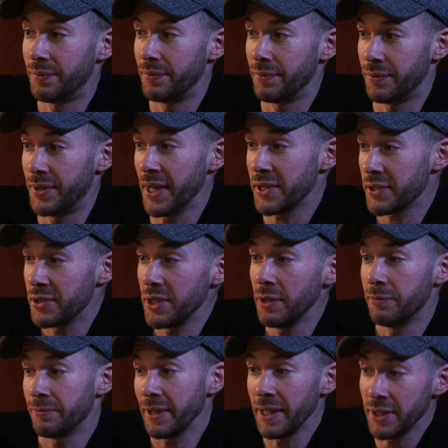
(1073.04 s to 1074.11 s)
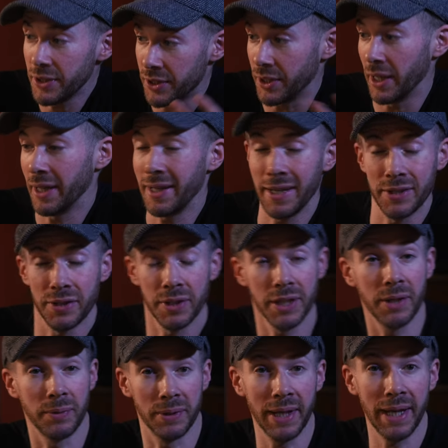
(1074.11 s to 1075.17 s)
This new feature is a
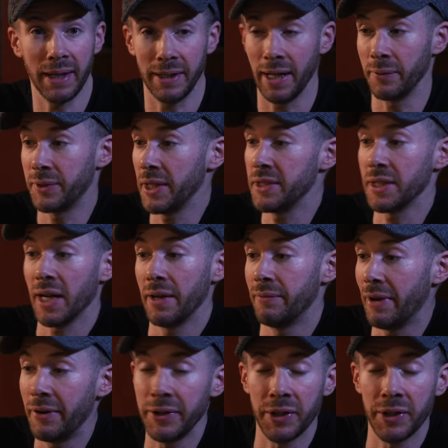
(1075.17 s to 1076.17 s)
new thing. Now DJI are very